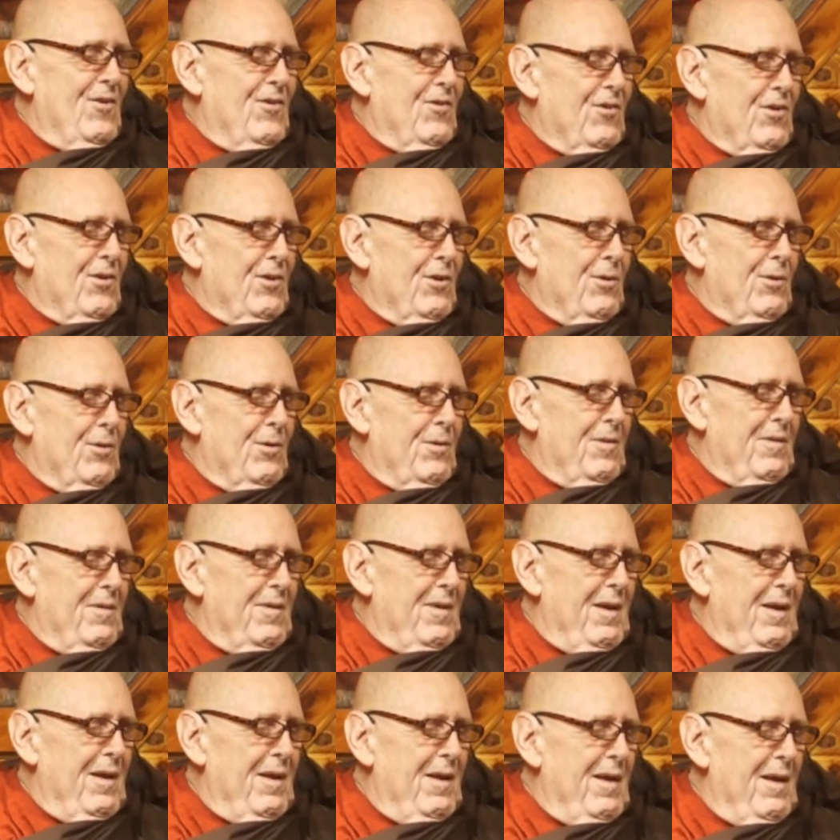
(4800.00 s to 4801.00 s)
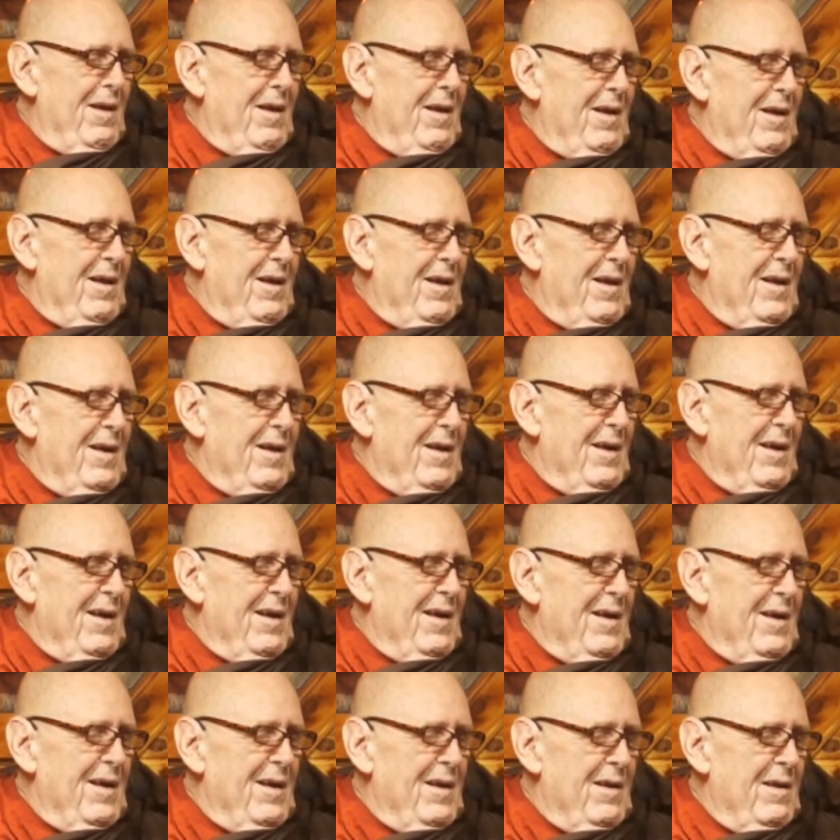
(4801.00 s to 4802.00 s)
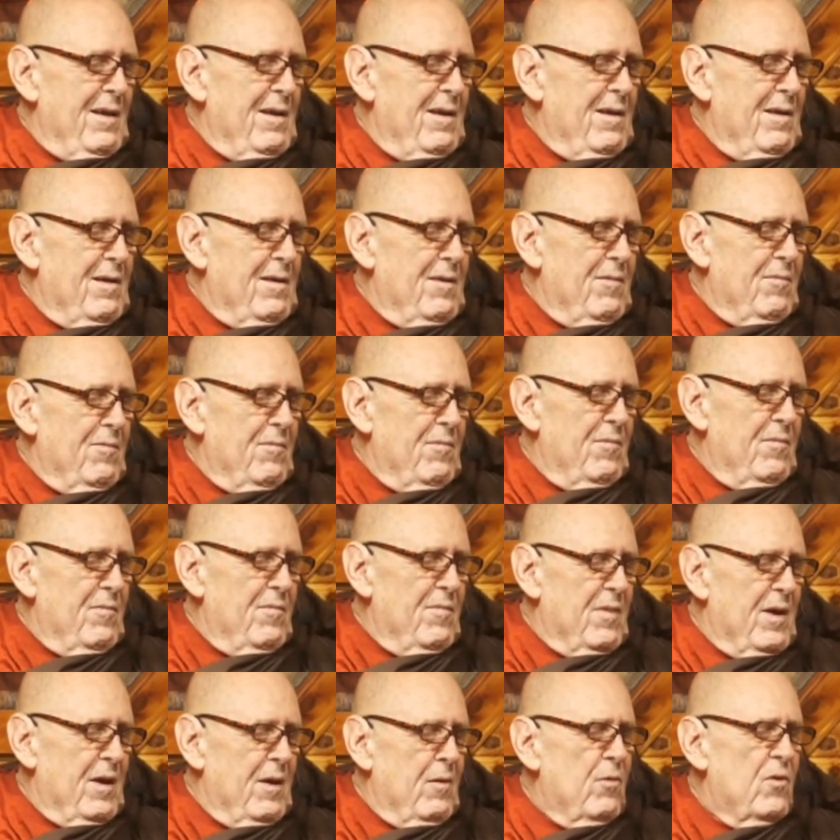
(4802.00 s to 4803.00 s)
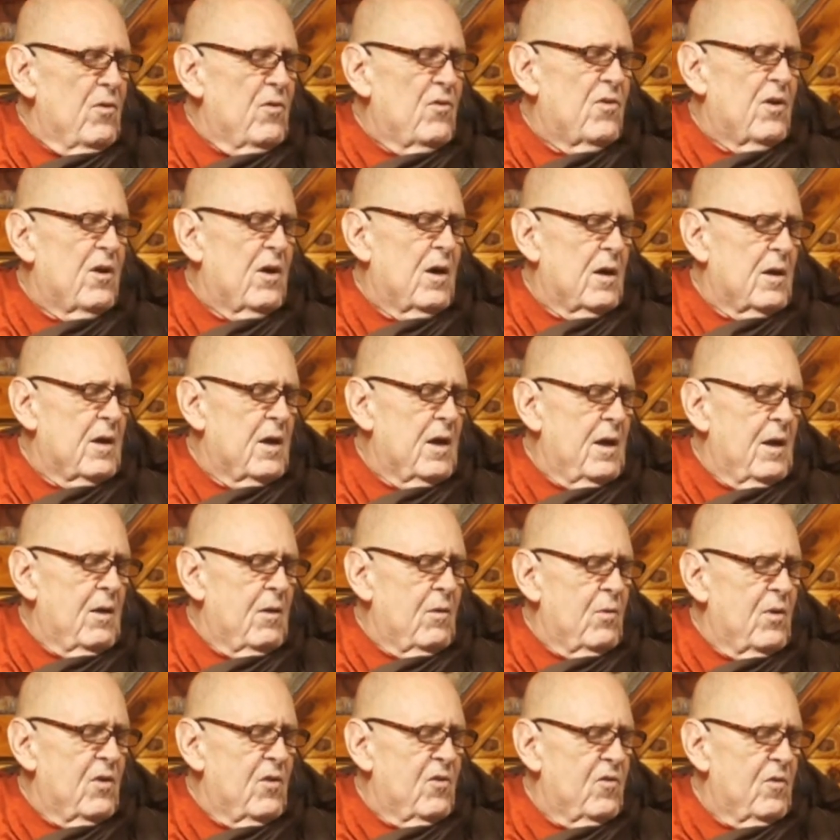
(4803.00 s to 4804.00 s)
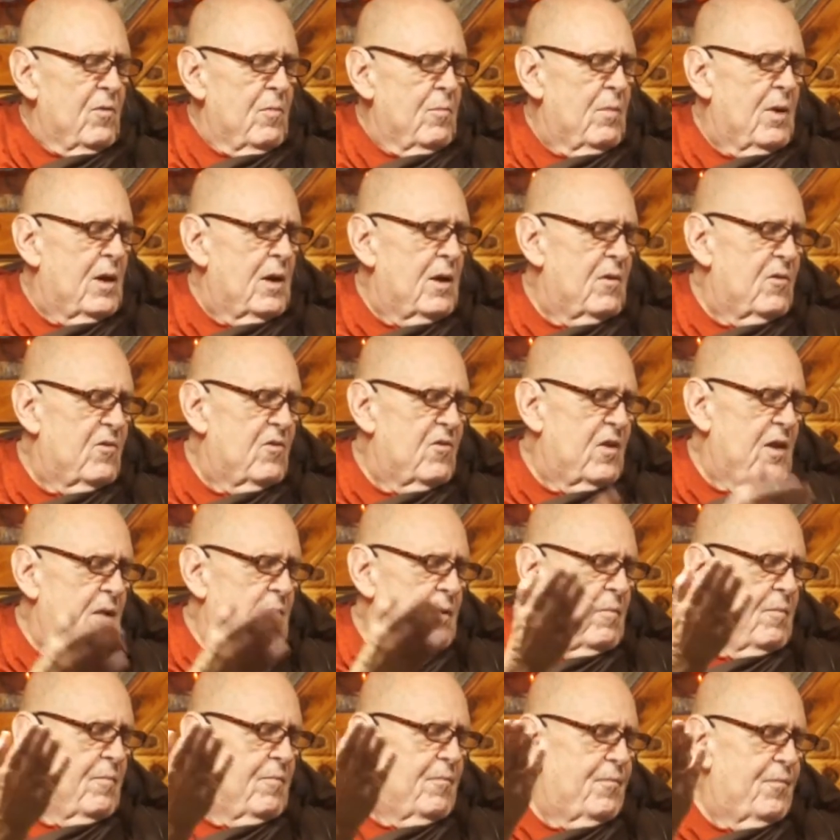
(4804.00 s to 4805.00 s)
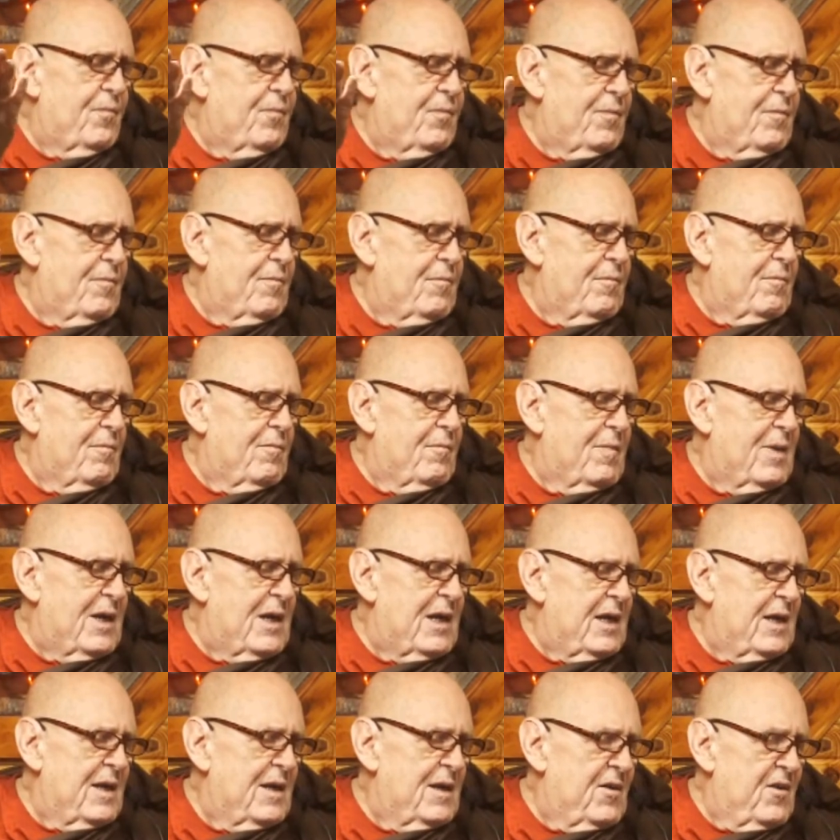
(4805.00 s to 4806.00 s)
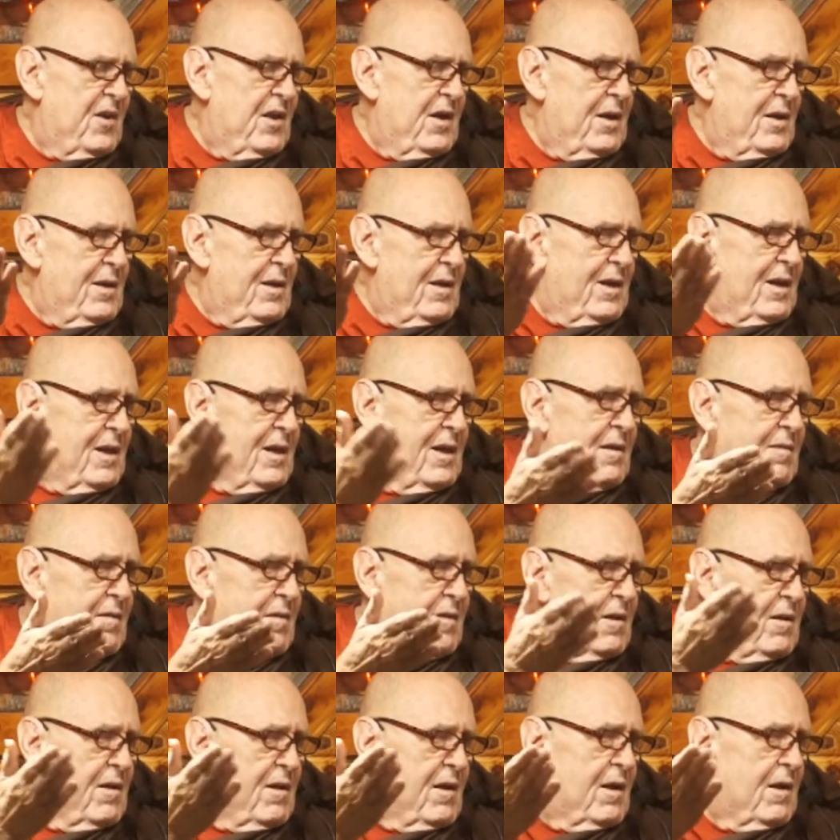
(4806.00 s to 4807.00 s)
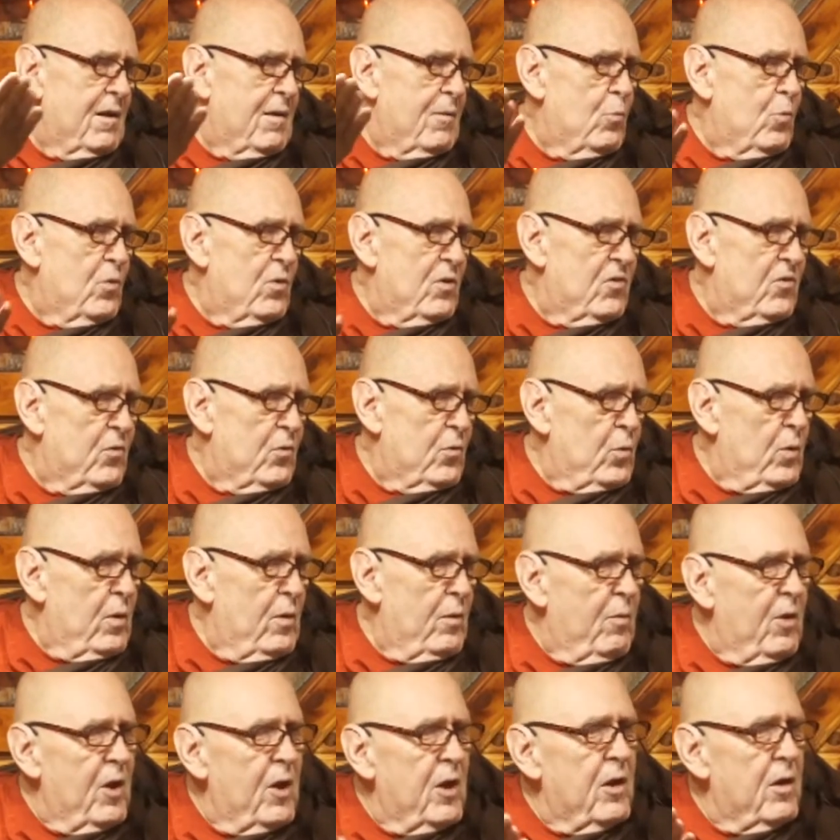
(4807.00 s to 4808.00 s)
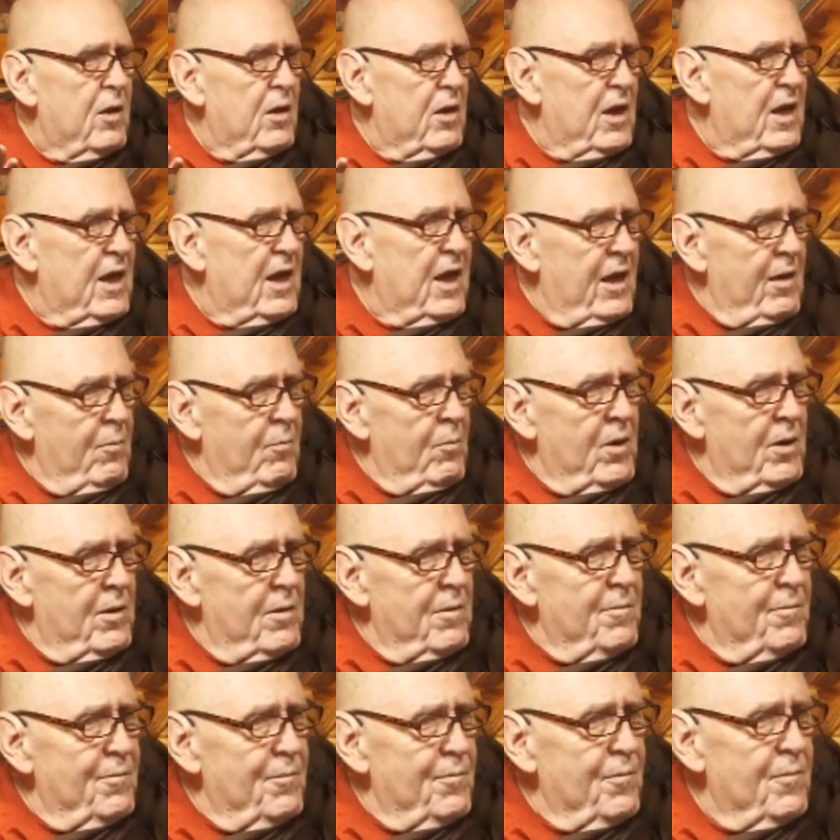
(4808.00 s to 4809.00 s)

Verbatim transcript: So uh, I was talking with some monks, and my attendant at the time was a woman, Kema,